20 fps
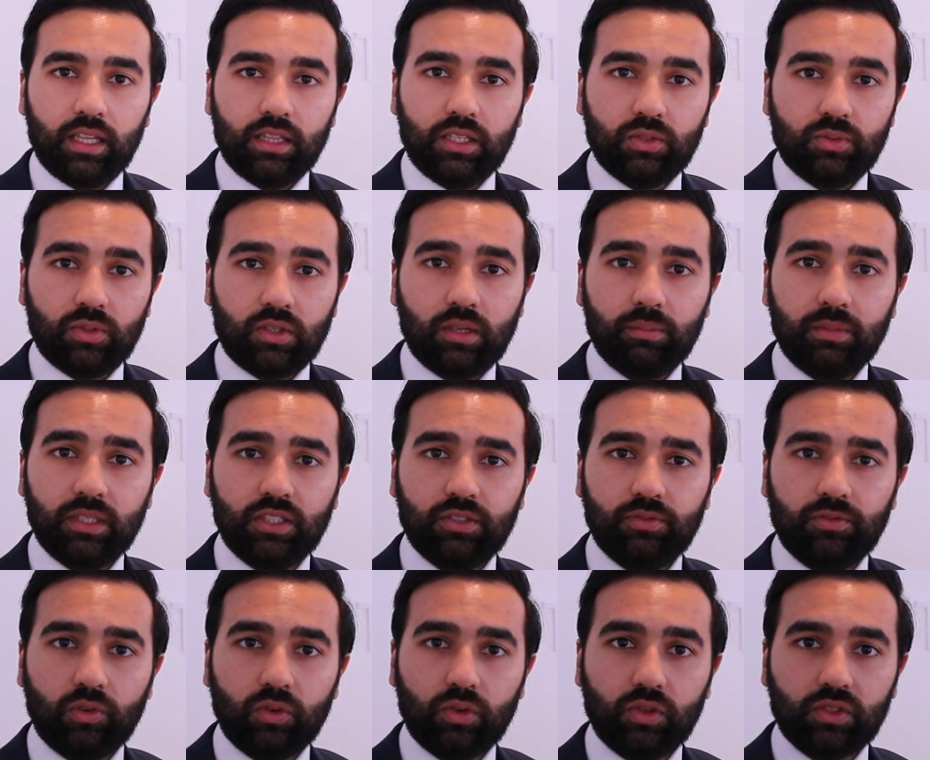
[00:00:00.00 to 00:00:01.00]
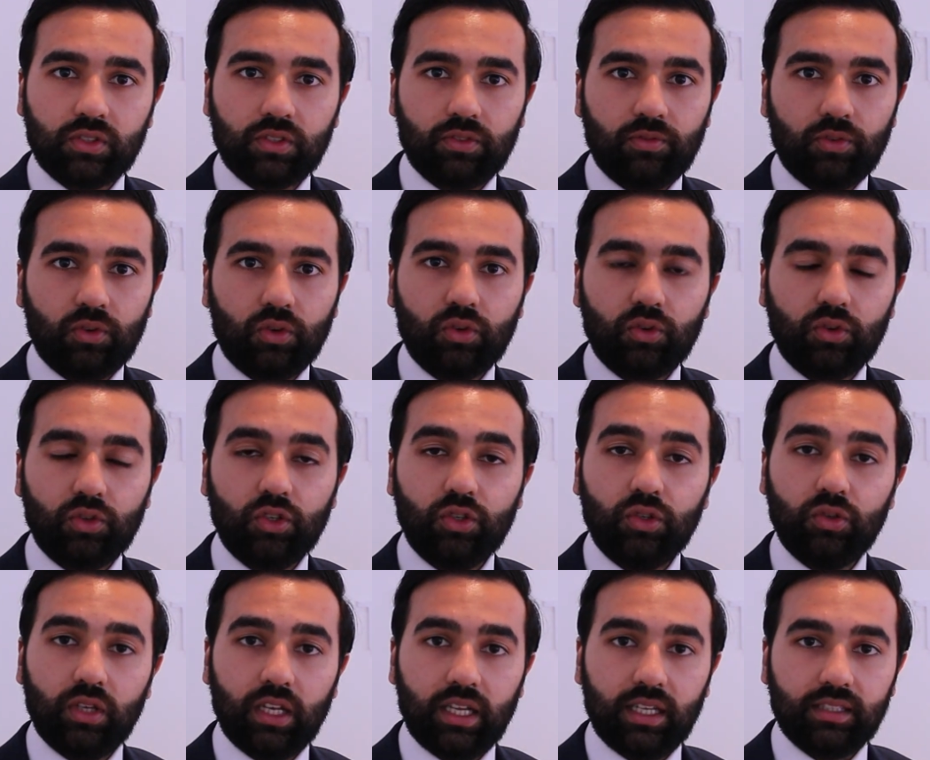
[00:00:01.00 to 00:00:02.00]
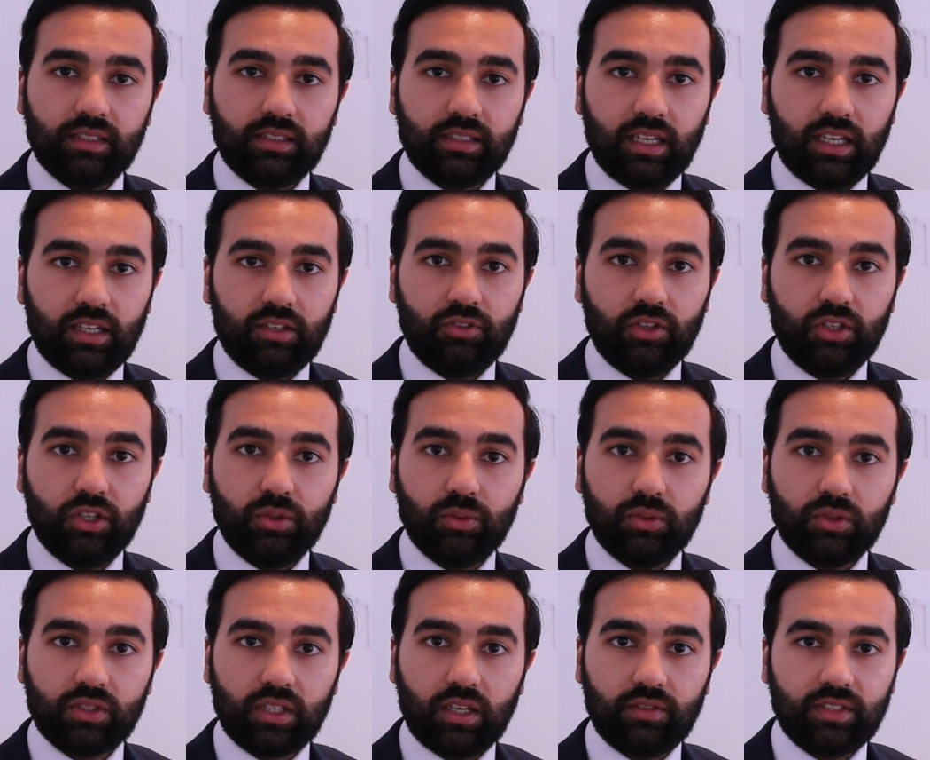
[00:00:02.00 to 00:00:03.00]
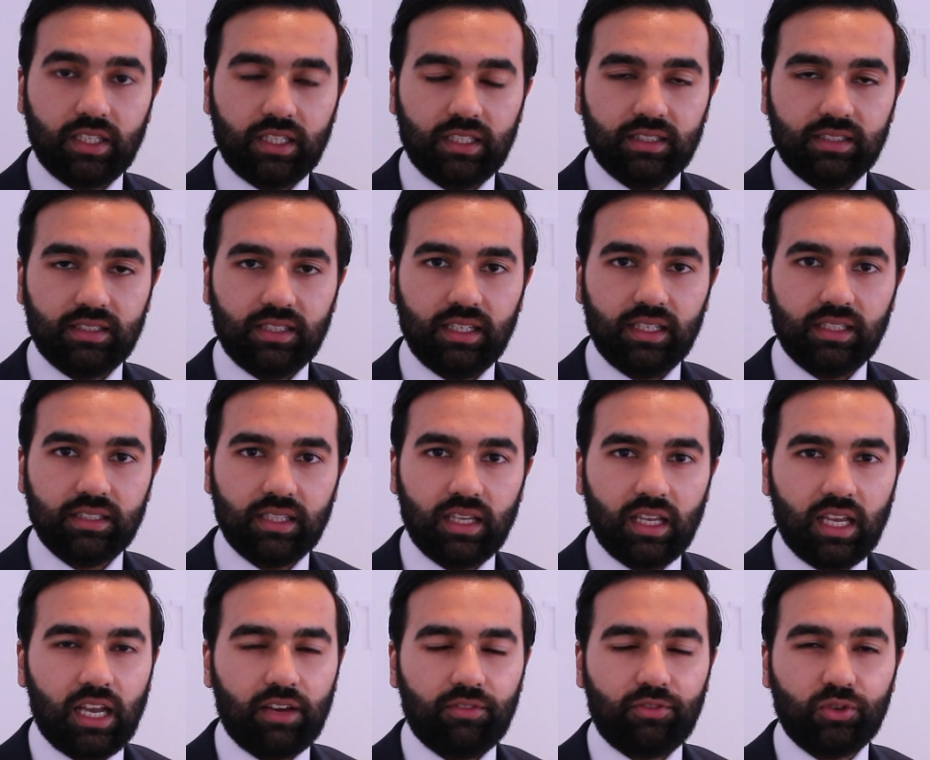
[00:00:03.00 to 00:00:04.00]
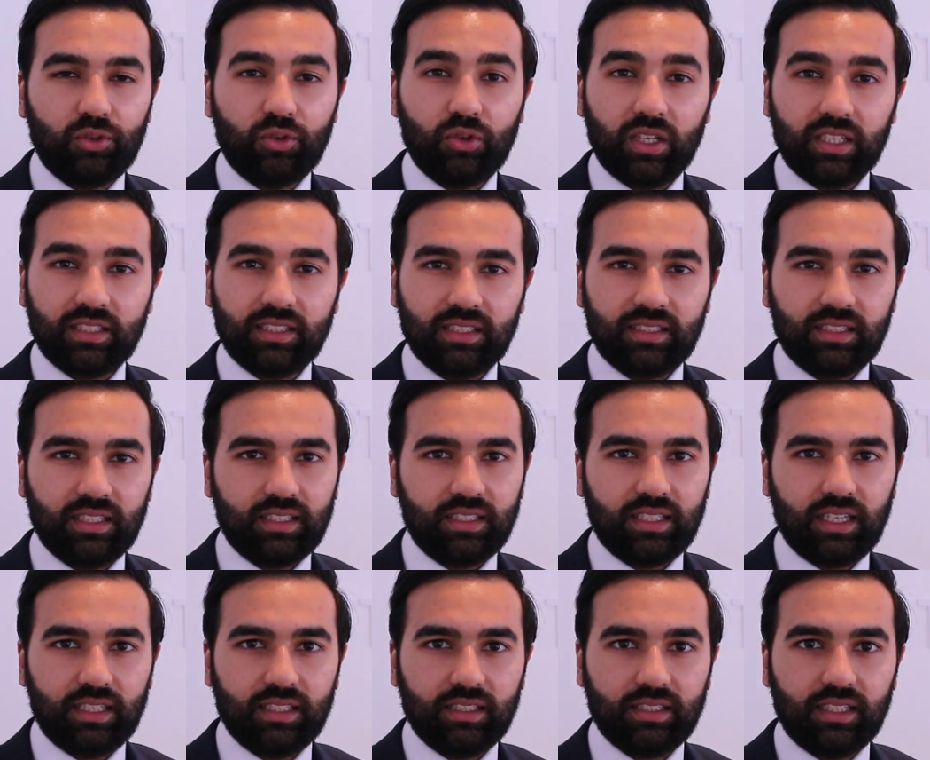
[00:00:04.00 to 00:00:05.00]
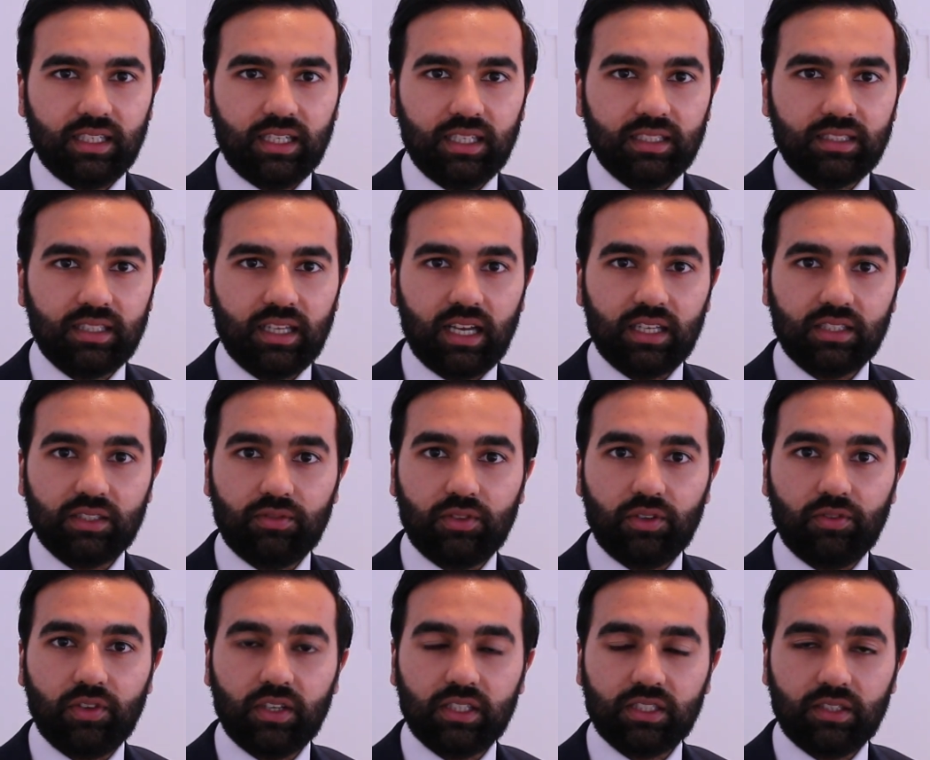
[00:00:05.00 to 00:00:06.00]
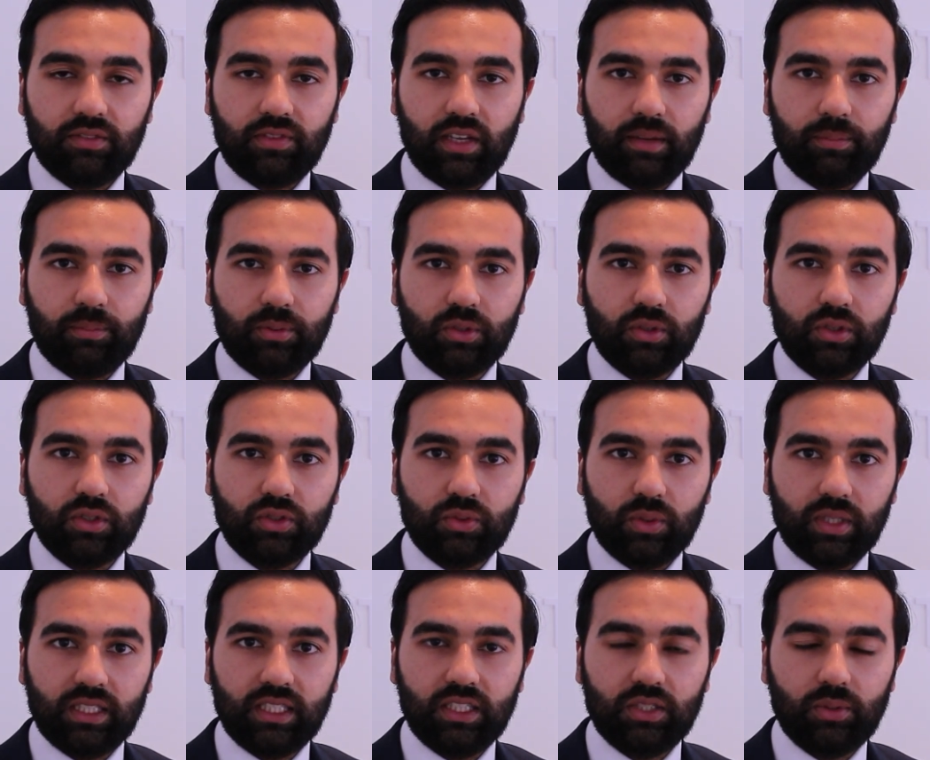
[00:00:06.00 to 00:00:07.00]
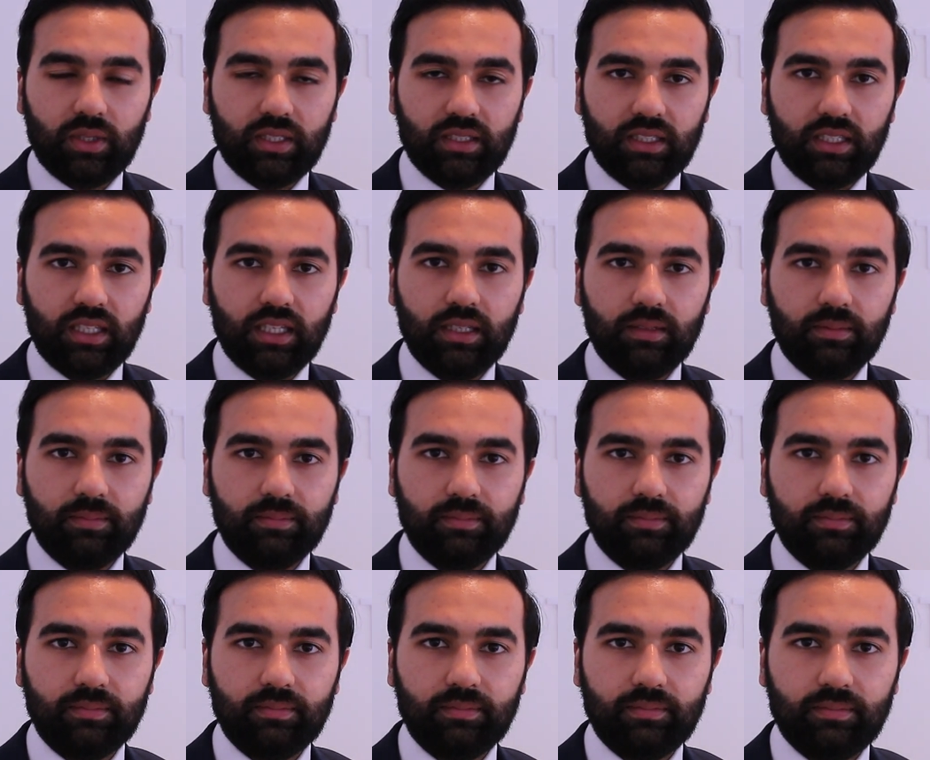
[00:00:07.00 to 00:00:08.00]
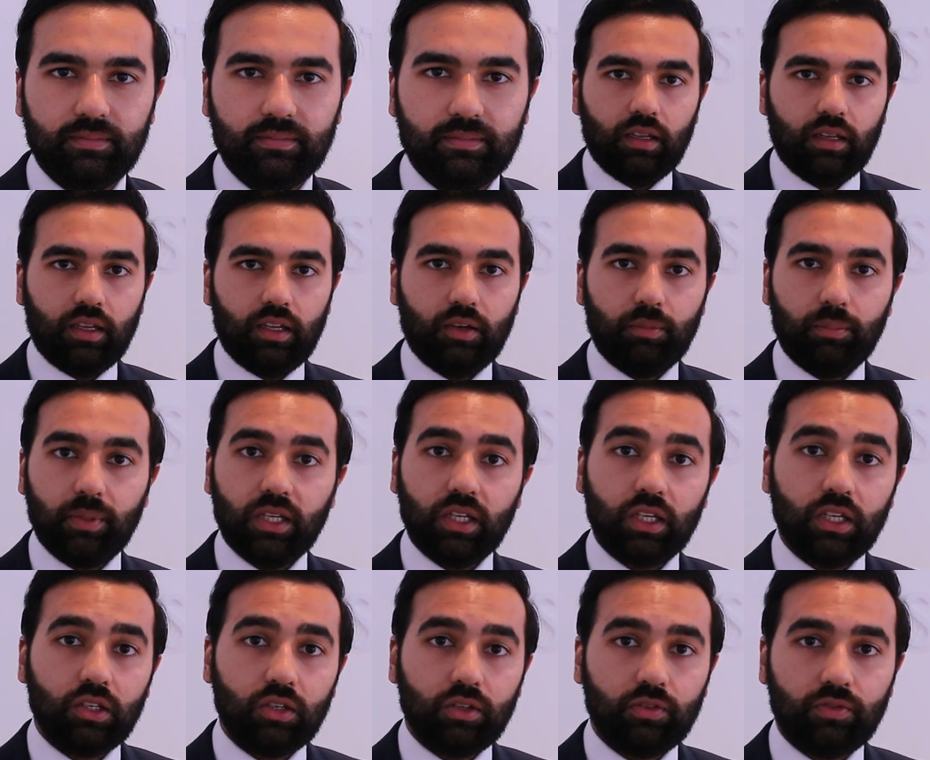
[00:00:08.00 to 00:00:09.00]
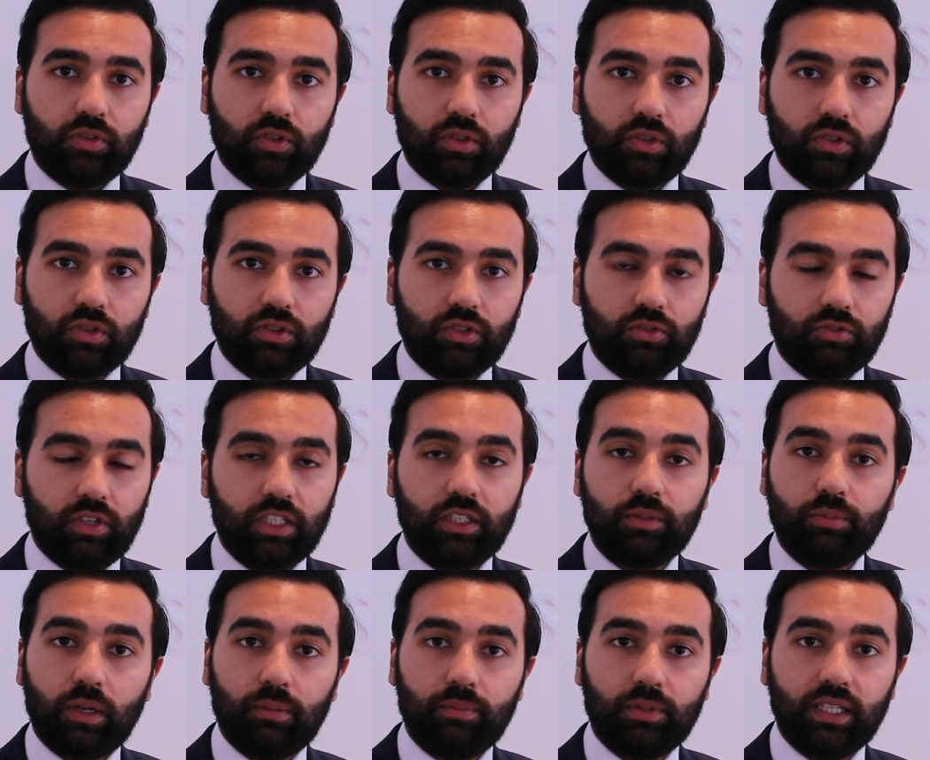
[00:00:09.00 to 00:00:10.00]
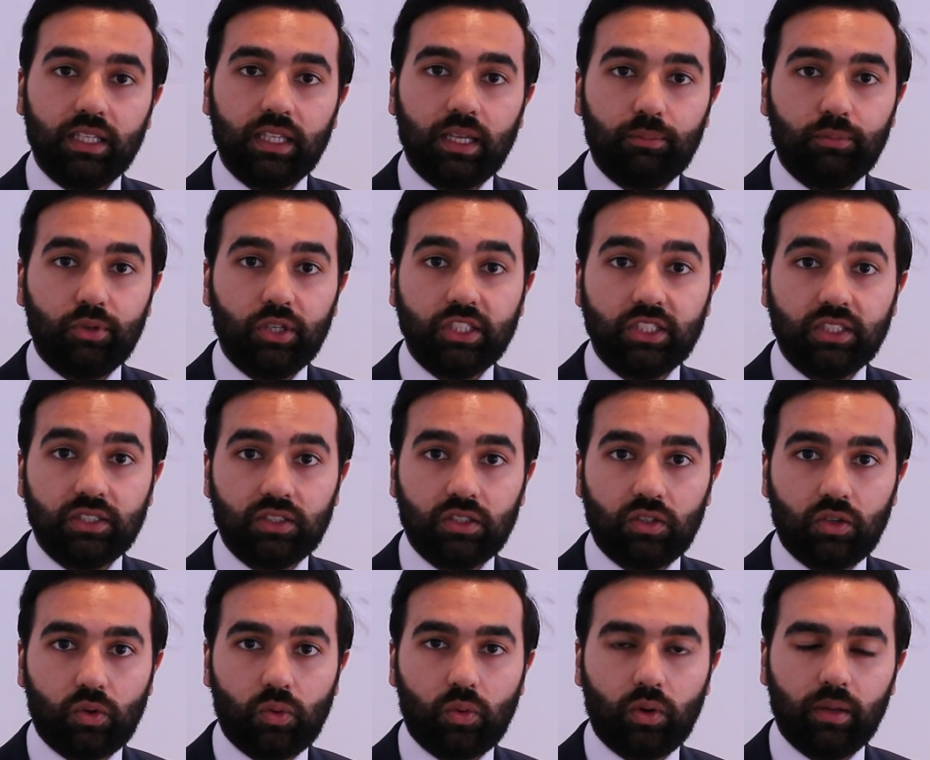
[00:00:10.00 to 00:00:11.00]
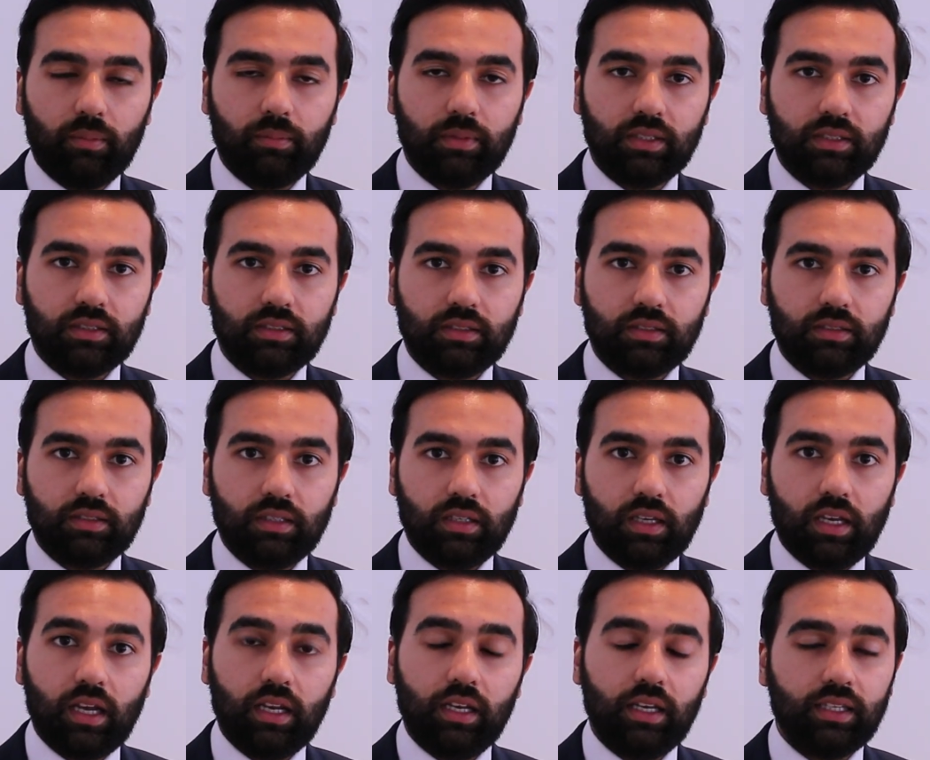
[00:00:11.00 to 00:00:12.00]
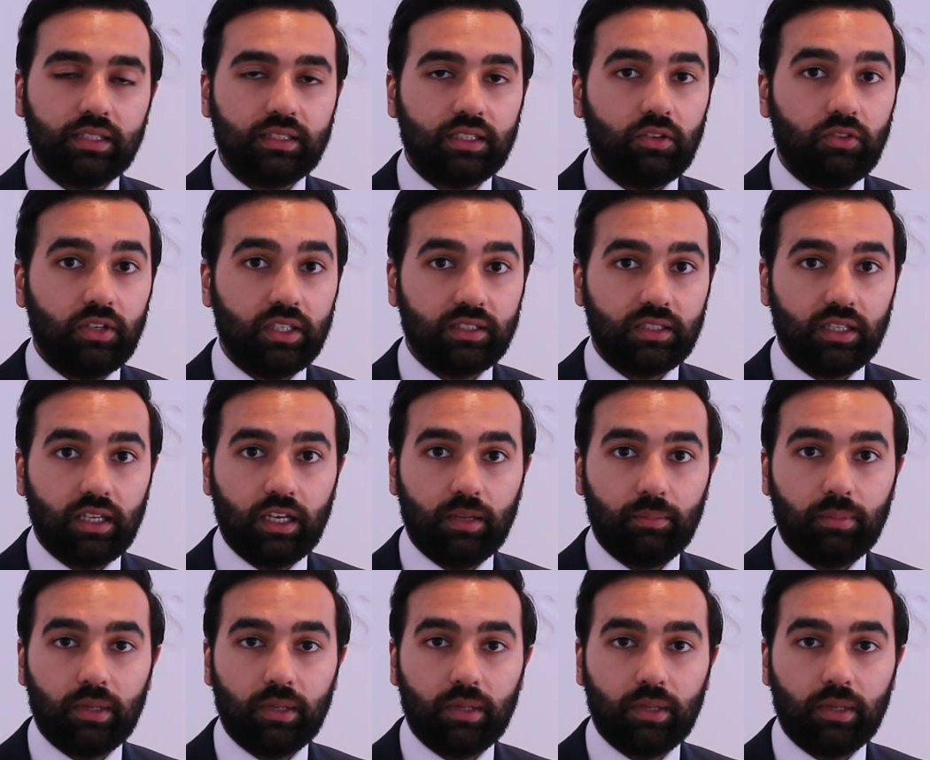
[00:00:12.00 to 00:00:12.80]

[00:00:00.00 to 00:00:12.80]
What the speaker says: This will come into force for all new lets and renewals of tenancies and for all existing tenancies as of the 1st of April 2020. It will be unlawful to rent a property that breaches the requirements unless there is an